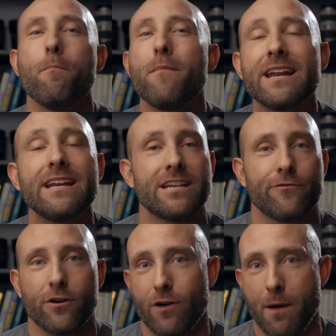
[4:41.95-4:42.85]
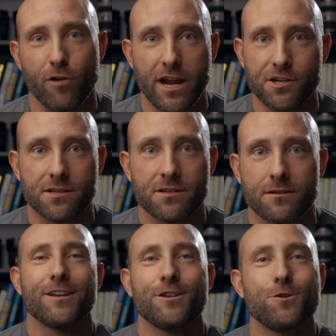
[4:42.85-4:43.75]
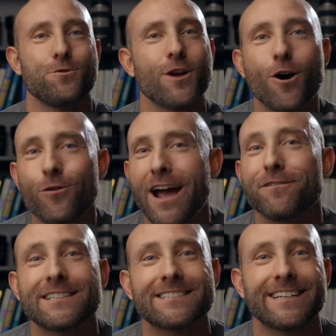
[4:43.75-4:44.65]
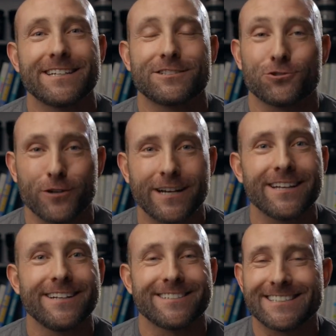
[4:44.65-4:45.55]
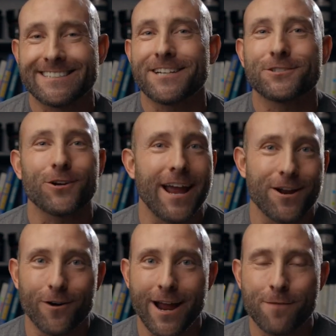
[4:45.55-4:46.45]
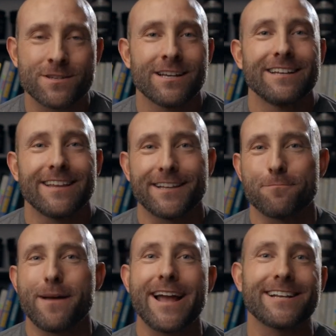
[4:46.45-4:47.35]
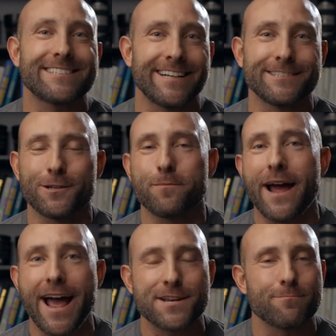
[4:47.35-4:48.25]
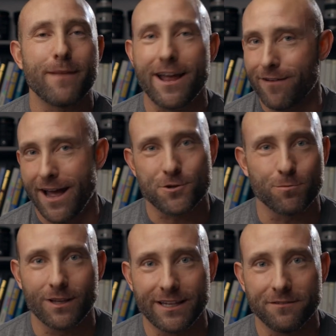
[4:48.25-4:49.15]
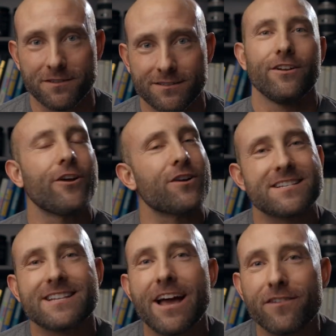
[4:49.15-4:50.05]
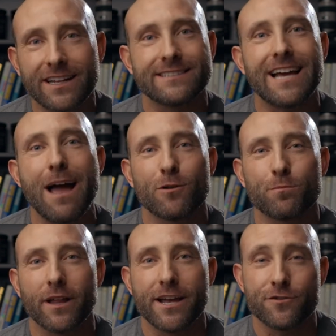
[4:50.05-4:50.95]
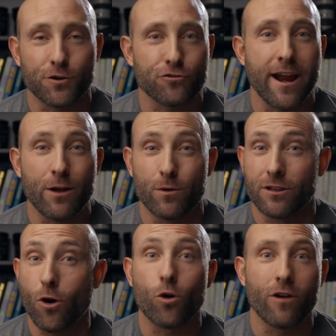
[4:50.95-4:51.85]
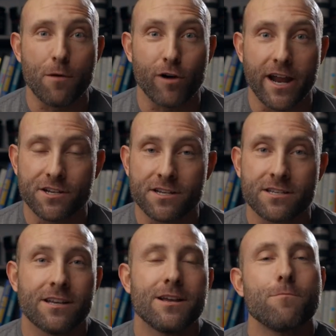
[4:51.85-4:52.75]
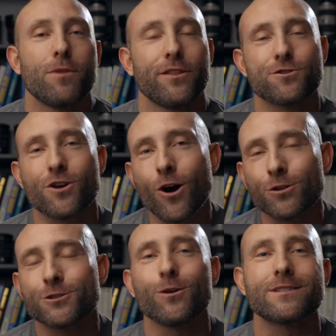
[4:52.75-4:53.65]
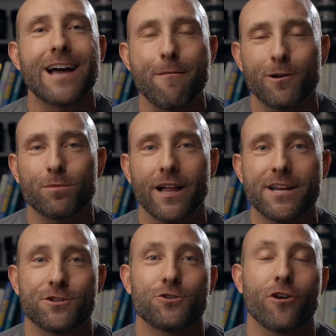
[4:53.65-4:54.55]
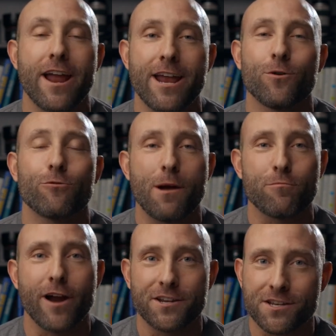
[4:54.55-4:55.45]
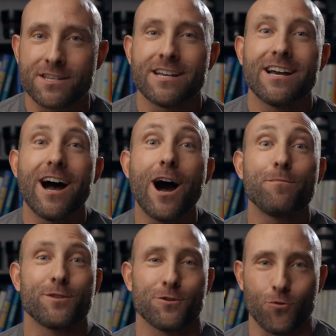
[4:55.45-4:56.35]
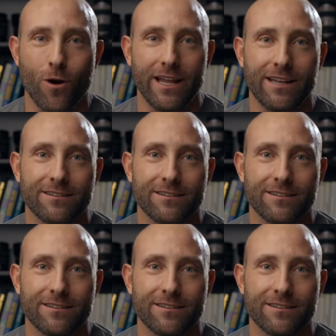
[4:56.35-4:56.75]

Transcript: many different rep ranges. You don't have to stick strictly to six or eight reps like the magazines in the past may have had you believe. There is definitely a time and a place for training with lower rep ranges, but there's also a time and a place to train with rep ranges up to twenty.